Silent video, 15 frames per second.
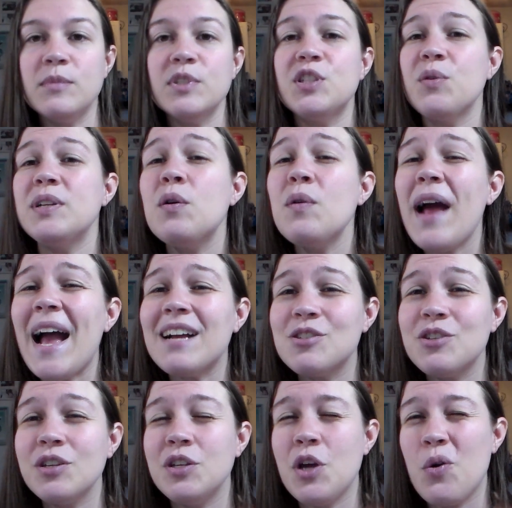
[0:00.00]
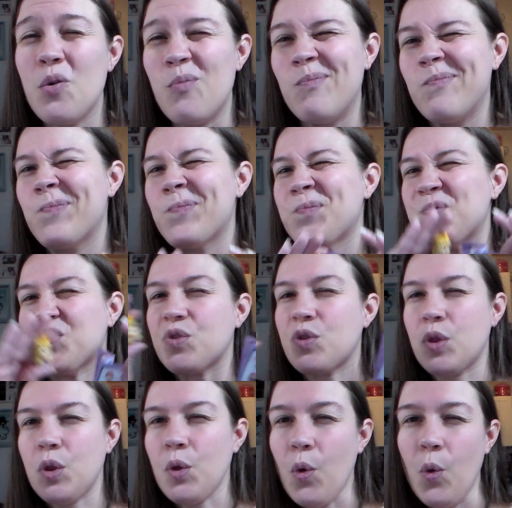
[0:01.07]
So I don't actually know
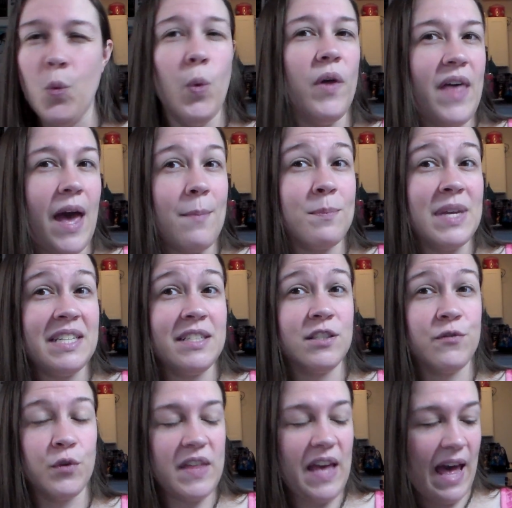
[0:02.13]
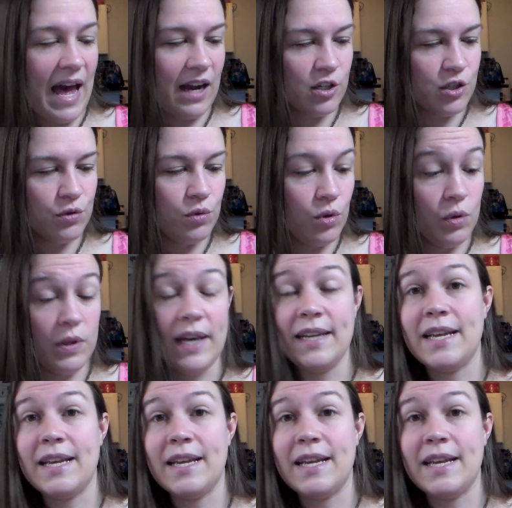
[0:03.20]
what that means for the actual